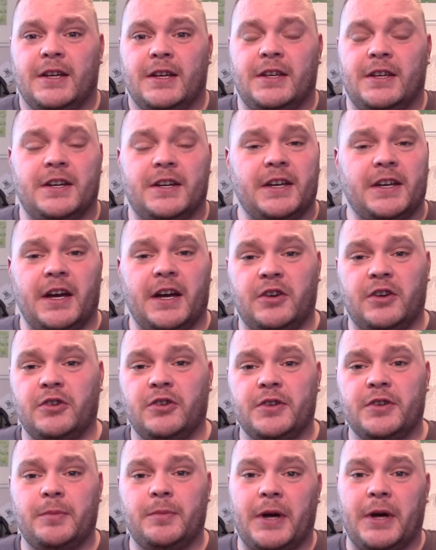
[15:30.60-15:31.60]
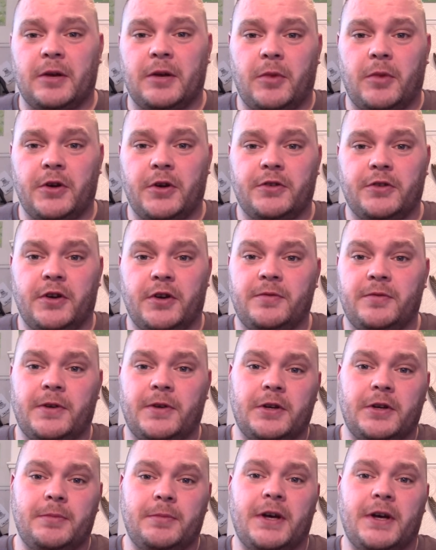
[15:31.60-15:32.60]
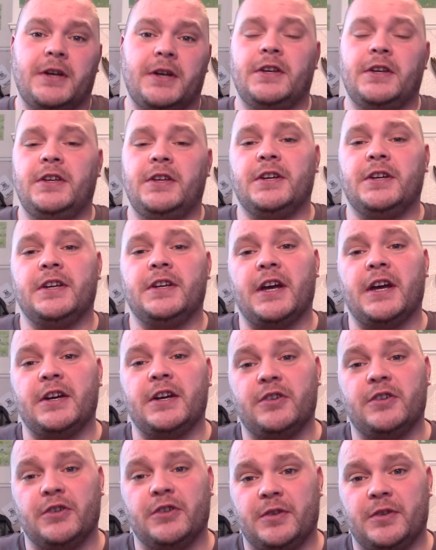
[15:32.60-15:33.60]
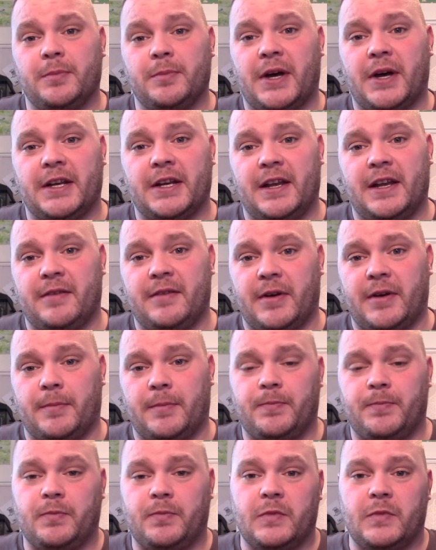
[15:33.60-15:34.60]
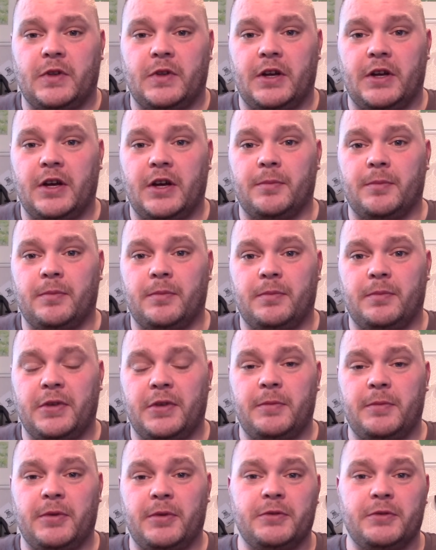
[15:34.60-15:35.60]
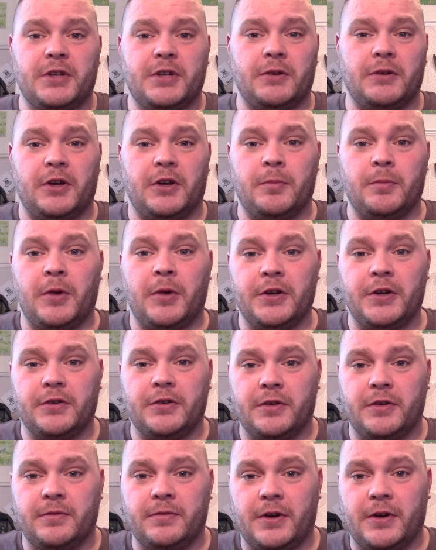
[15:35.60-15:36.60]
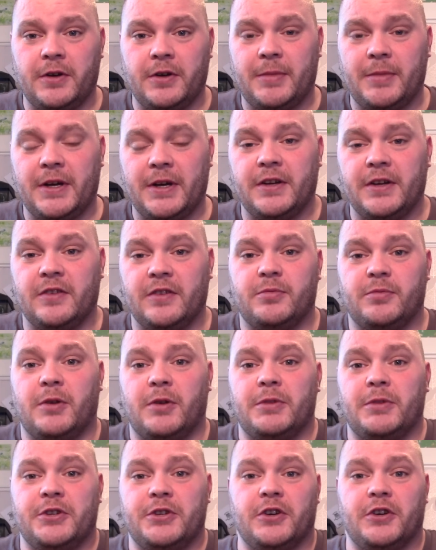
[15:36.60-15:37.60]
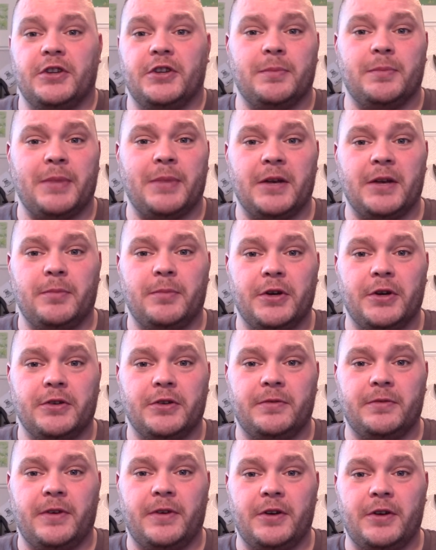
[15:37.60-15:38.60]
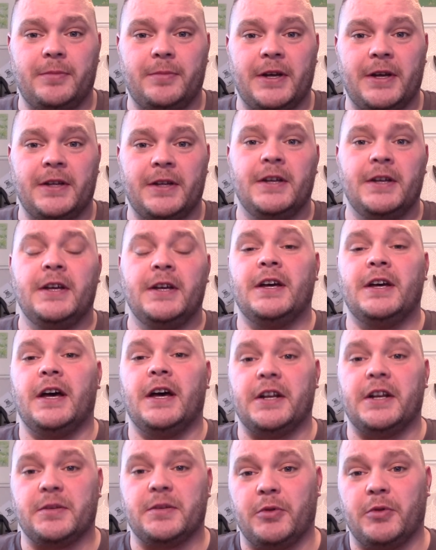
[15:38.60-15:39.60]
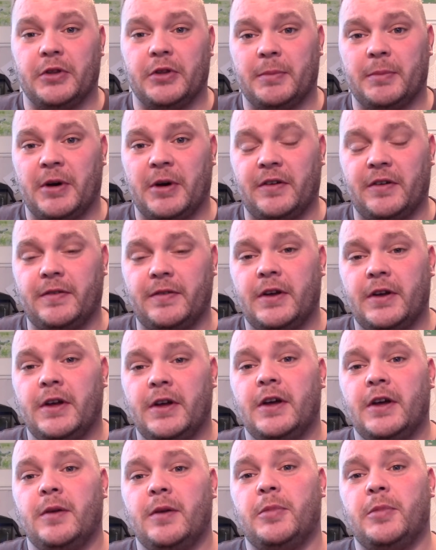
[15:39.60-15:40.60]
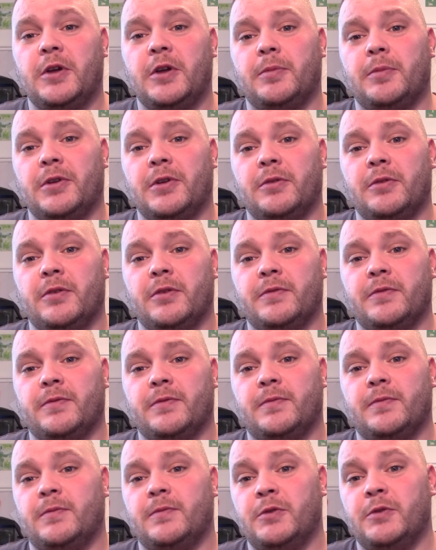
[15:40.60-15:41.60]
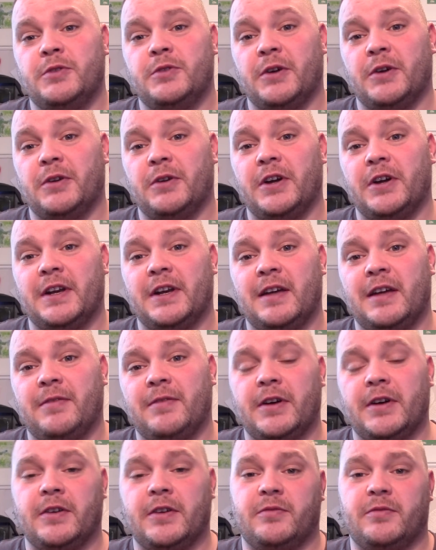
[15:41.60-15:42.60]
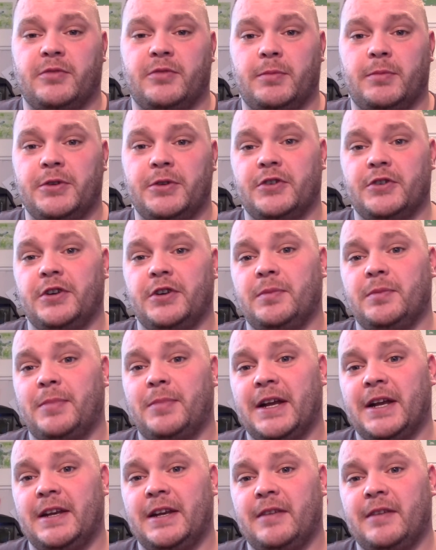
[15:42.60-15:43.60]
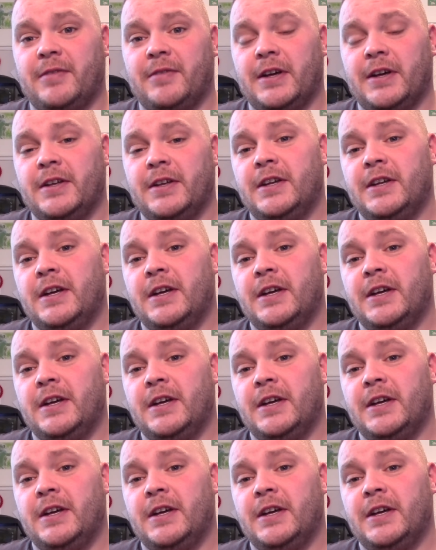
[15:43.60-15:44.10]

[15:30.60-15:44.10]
You can get good and bad microfiber, you can get good and bad leather. People who don't like microfiber have probably tried the bad microfiber and it's put them off. People who don't like leather have probably tried the bad leather